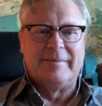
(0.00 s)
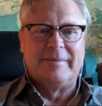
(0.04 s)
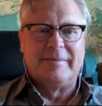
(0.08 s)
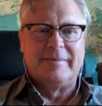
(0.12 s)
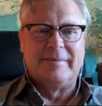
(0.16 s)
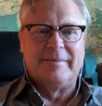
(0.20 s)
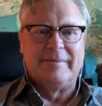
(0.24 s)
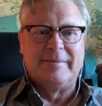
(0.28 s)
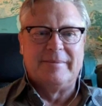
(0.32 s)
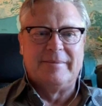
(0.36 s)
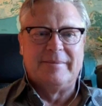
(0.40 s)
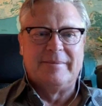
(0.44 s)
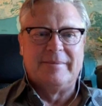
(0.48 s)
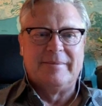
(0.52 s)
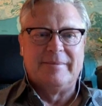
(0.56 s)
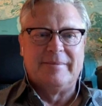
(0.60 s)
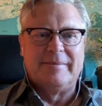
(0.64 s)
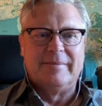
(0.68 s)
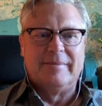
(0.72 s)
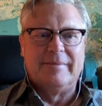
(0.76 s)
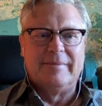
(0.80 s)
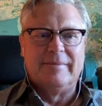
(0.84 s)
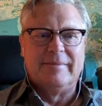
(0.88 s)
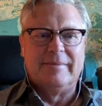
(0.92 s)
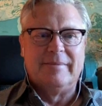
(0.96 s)

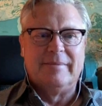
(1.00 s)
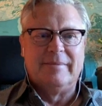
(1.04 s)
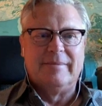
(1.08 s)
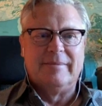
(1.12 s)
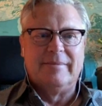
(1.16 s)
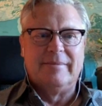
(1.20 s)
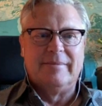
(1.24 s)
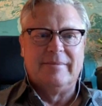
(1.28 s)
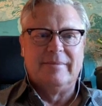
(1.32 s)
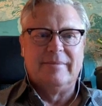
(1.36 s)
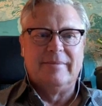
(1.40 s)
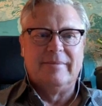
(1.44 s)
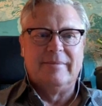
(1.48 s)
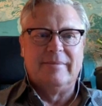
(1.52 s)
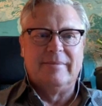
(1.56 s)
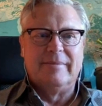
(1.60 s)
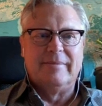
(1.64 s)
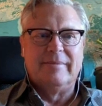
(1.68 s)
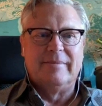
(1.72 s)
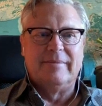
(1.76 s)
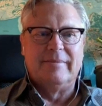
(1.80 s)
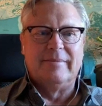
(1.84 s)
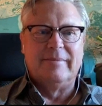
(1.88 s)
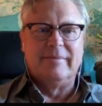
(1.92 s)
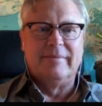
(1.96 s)

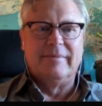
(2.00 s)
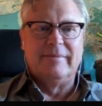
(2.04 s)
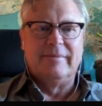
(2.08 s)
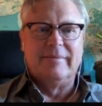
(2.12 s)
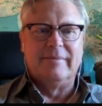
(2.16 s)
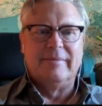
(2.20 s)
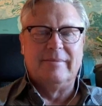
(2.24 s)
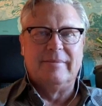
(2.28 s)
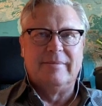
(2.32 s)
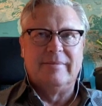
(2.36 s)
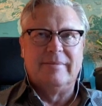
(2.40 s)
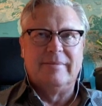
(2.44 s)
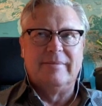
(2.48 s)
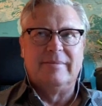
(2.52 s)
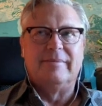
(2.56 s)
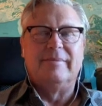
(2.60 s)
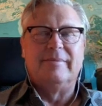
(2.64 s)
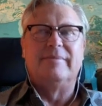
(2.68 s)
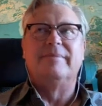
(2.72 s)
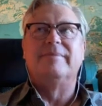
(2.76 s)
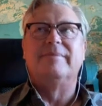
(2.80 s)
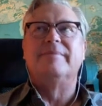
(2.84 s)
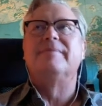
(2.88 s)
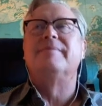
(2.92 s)
(silent)